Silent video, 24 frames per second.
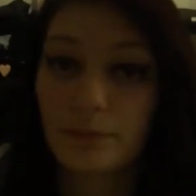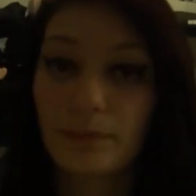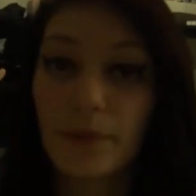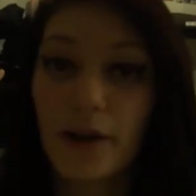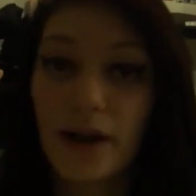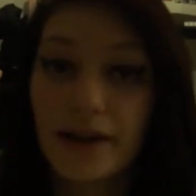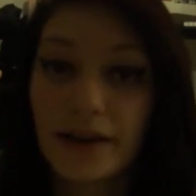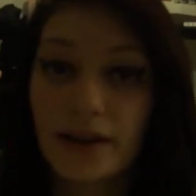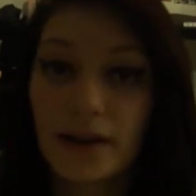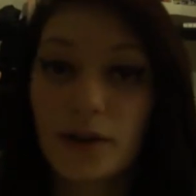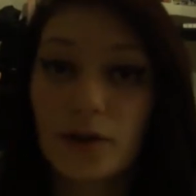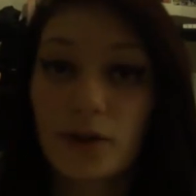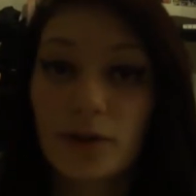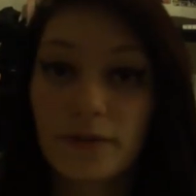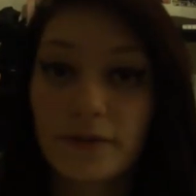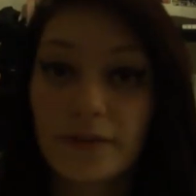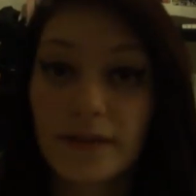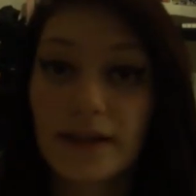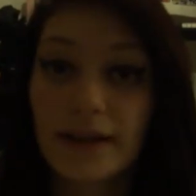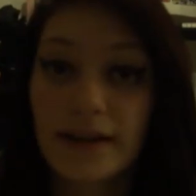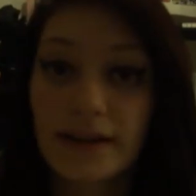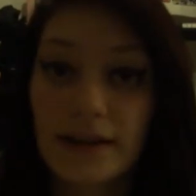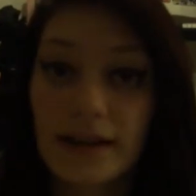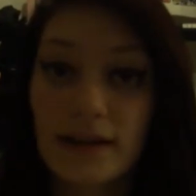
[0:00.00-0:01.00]
Biting your
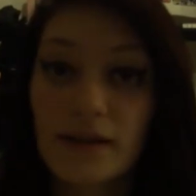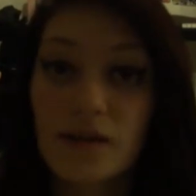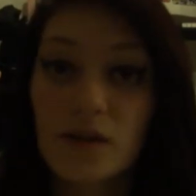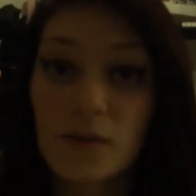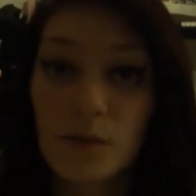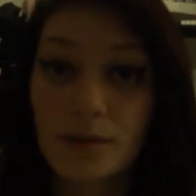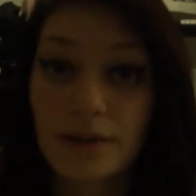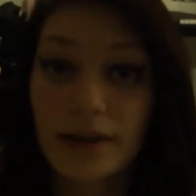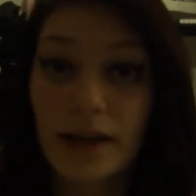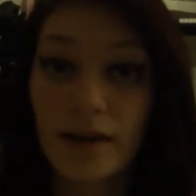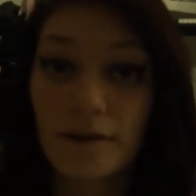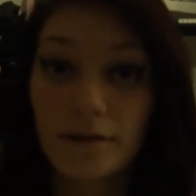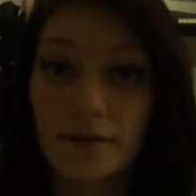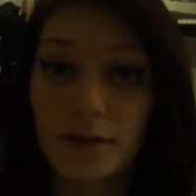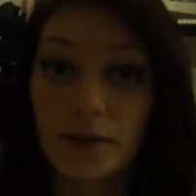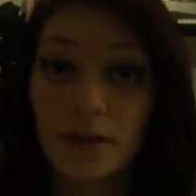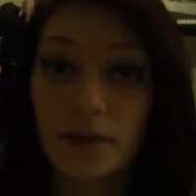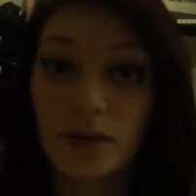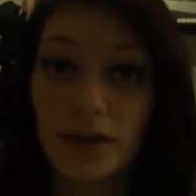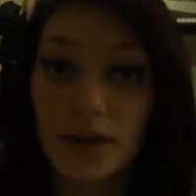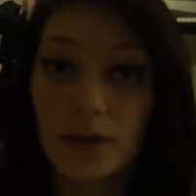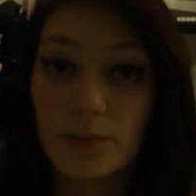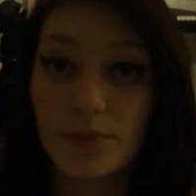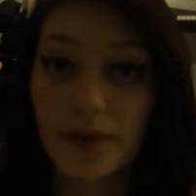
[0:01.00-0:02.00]
fingernails will
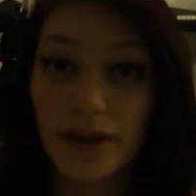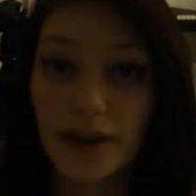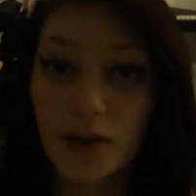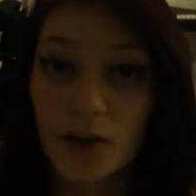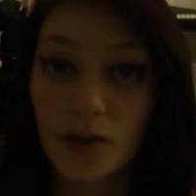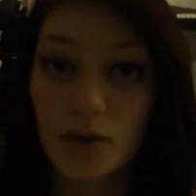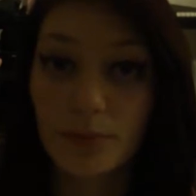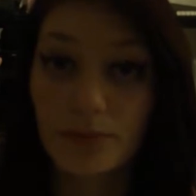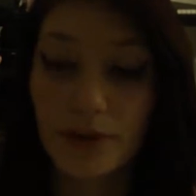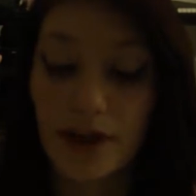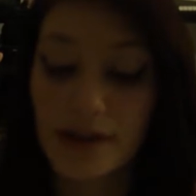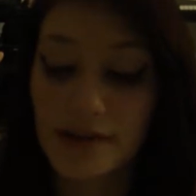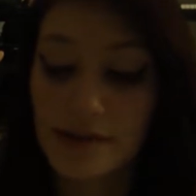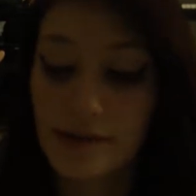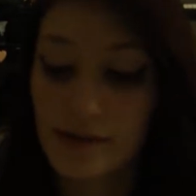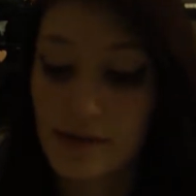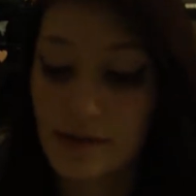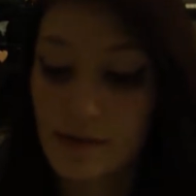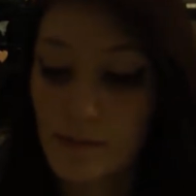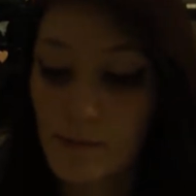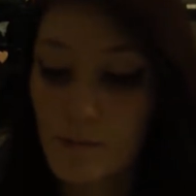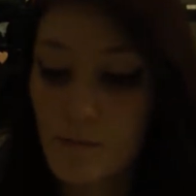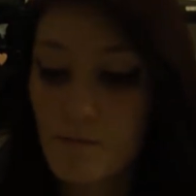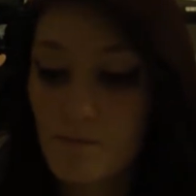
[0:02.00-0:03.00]
definitely break your
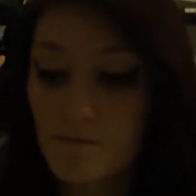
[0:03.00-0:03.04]
braces.